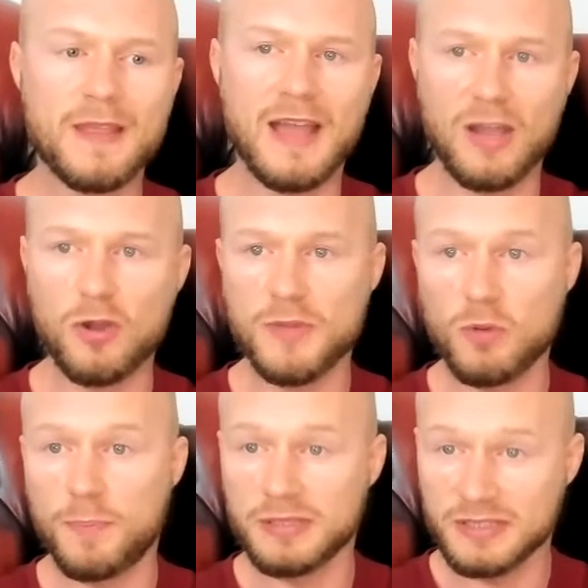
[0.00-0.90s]
I hope you
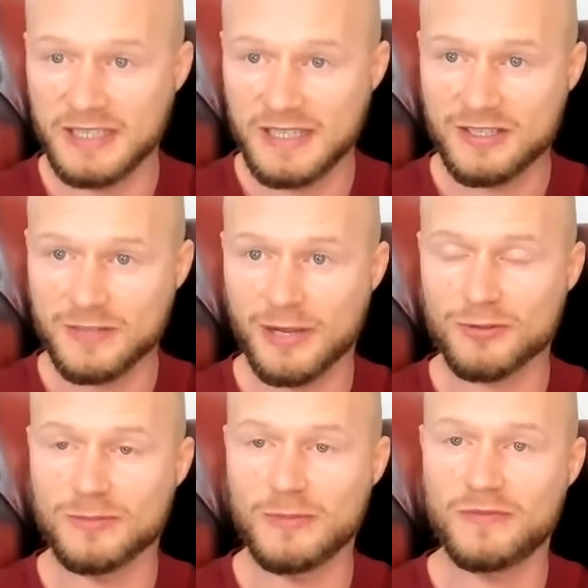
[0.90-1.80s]
were pleased about
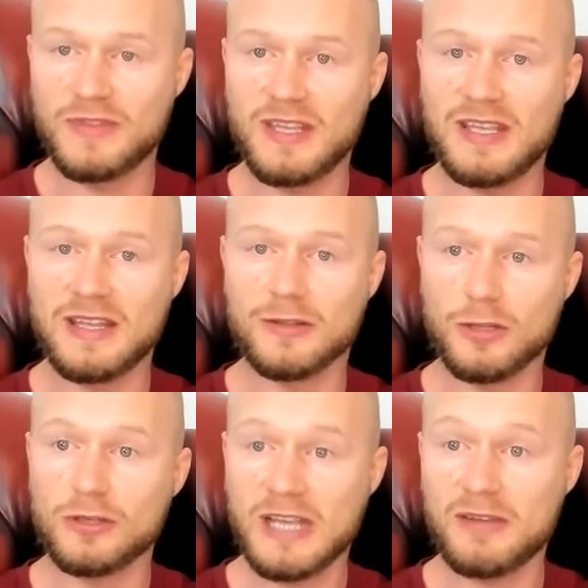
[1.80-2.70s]
some of the
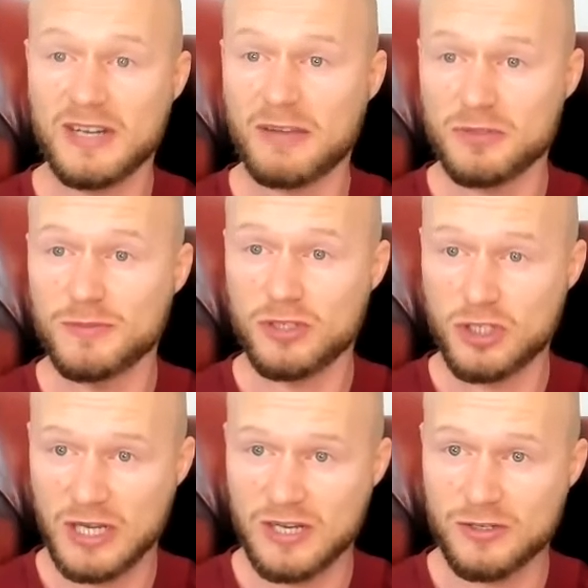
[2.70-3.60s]
lockdown announcement
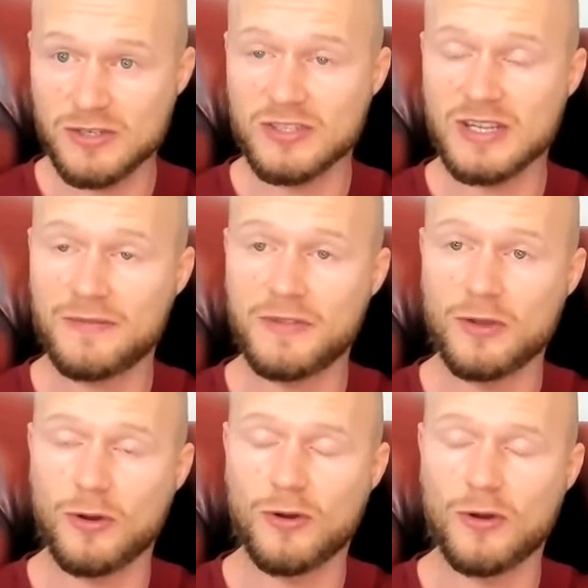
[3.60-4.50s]
changes. If
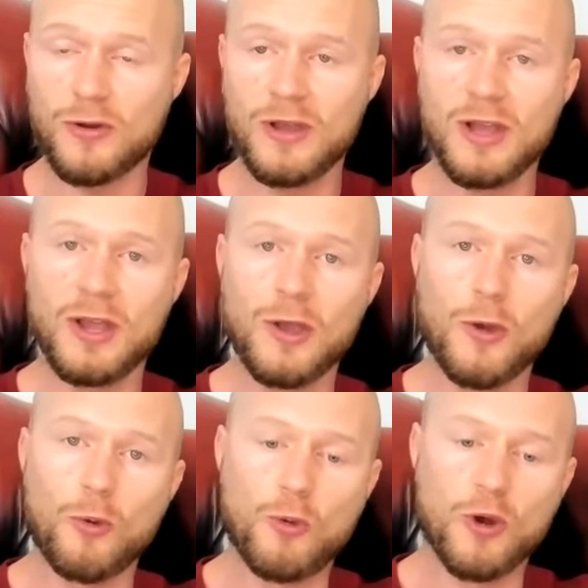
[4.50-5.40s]
you're
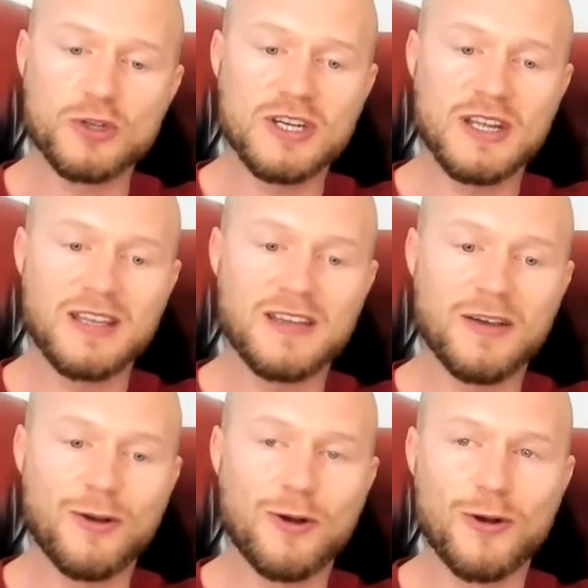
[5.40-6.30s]
watching
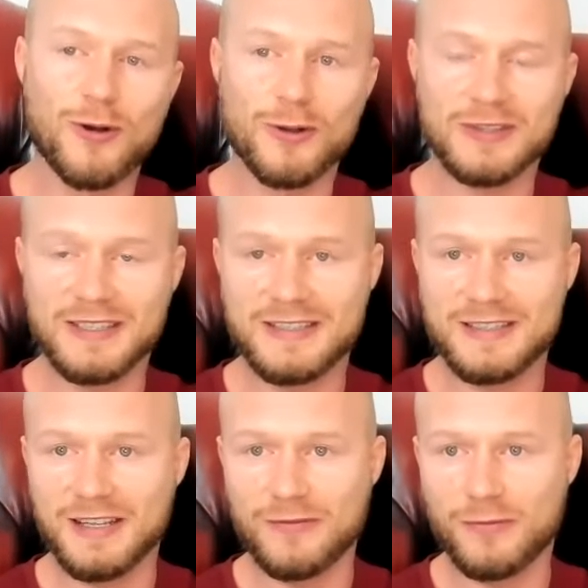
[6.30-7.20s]
or
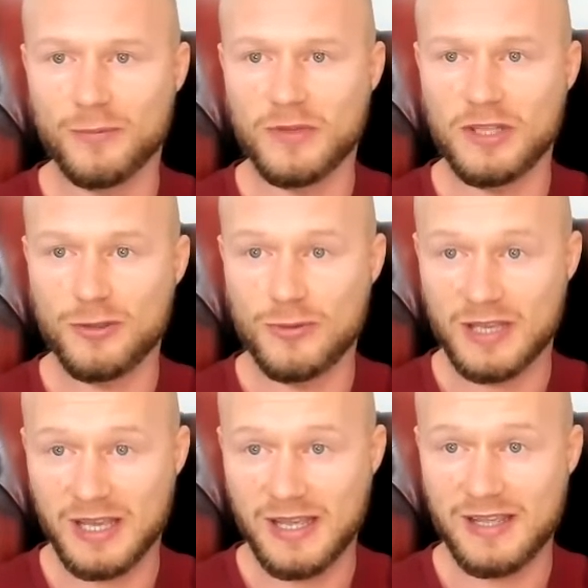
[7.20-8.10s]
listening from the
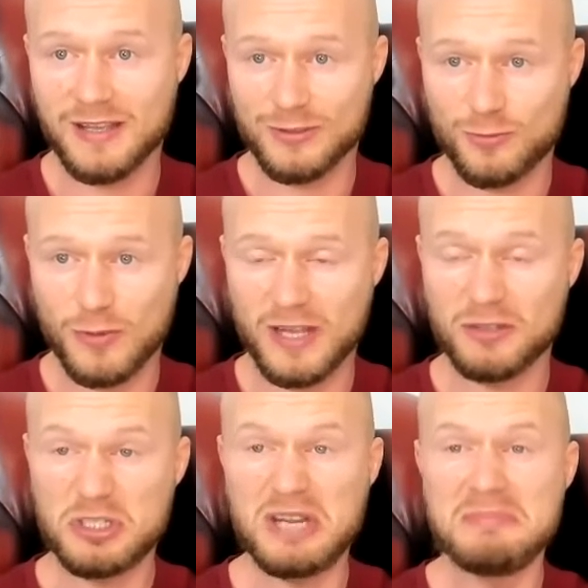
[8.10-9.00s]
UK as well,
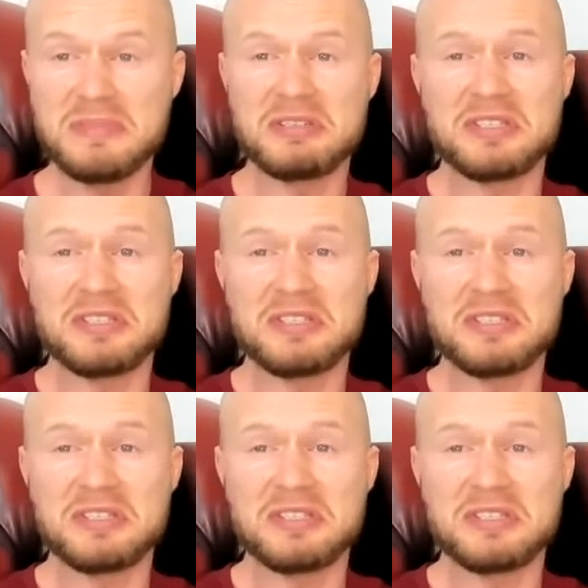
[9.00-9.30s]
gyms are